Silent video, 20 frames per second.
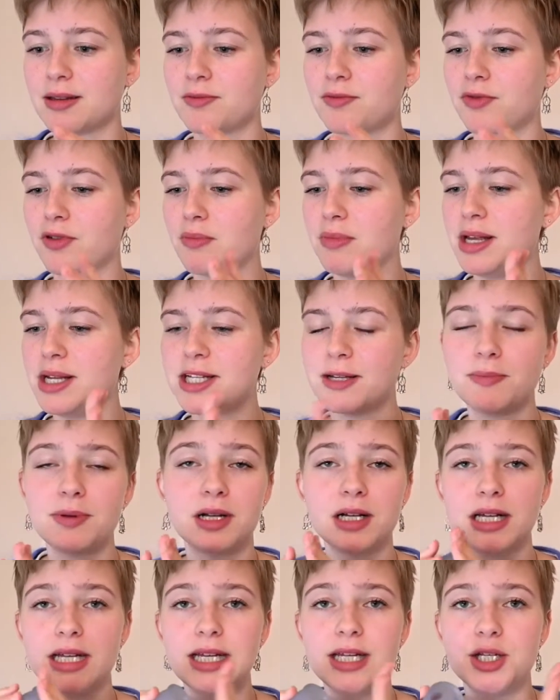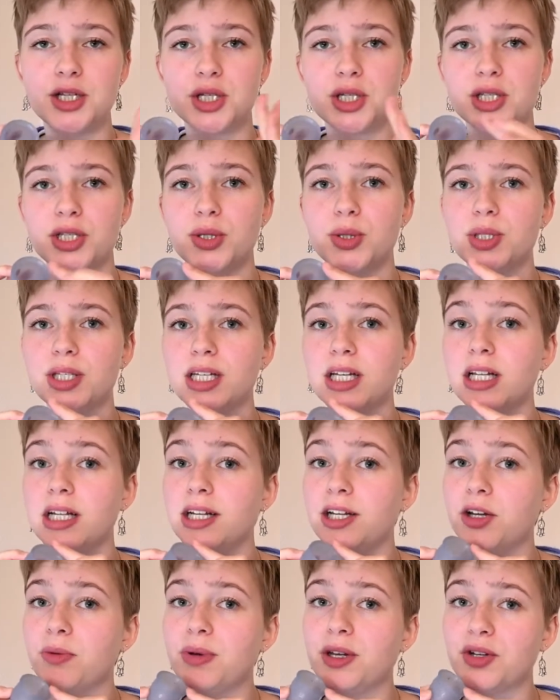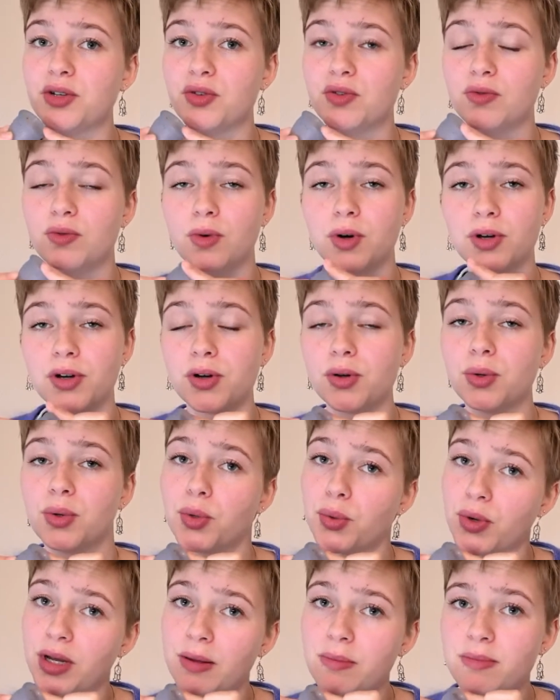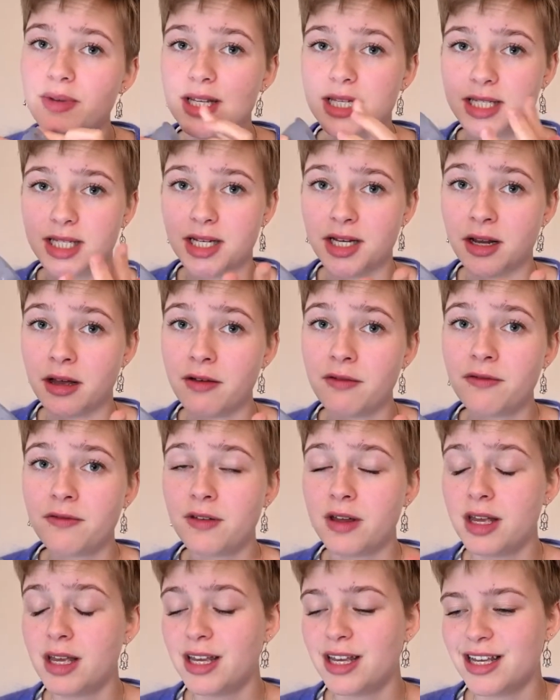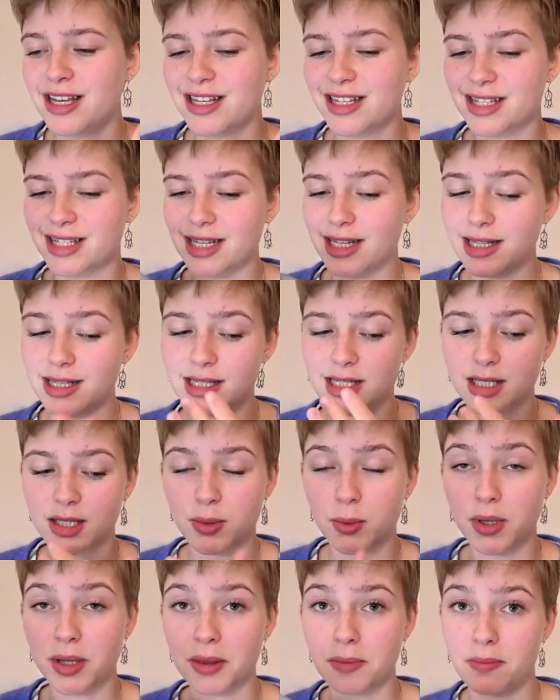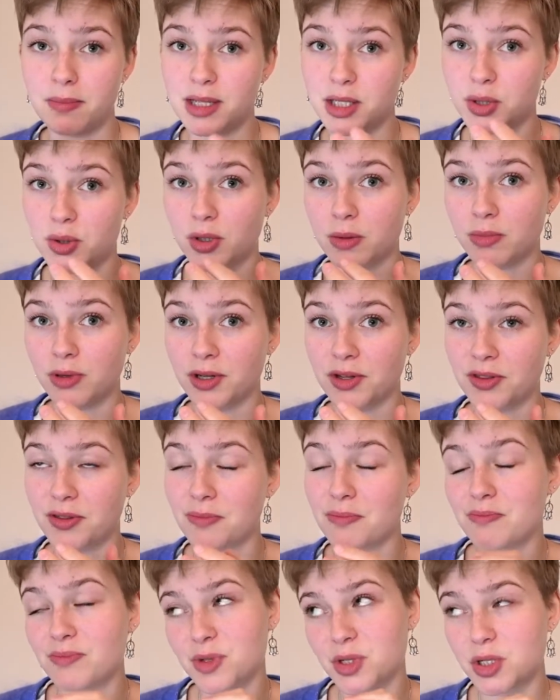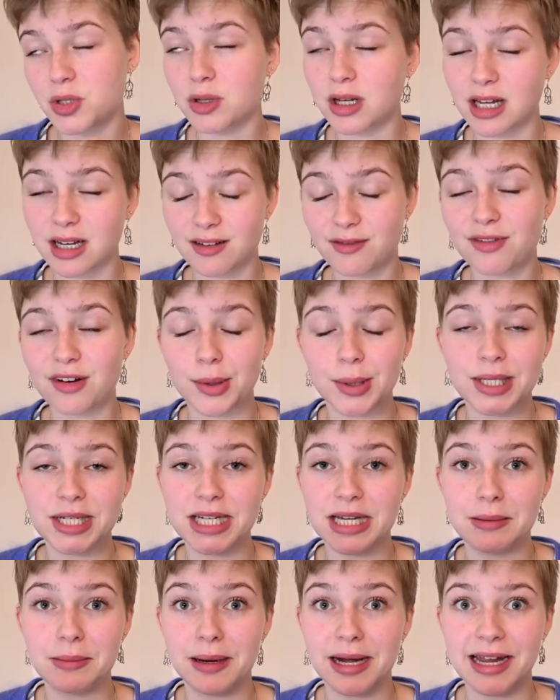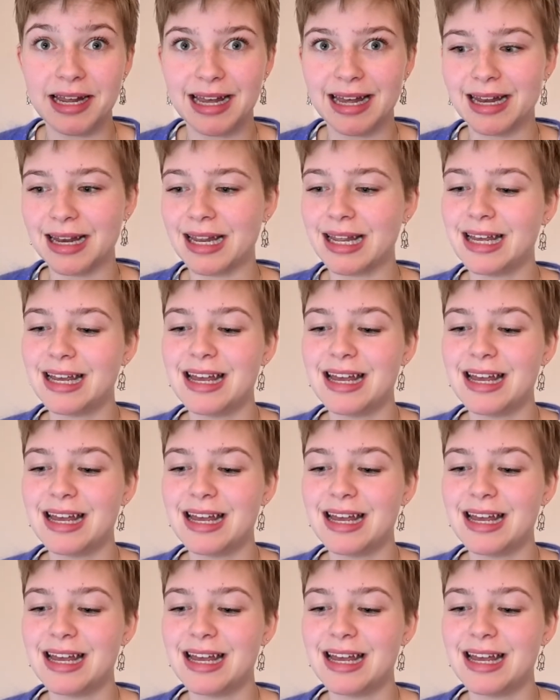For me, typically just using a little bit of water on the rim is enough, since with menstrual blood, to get very TMI again,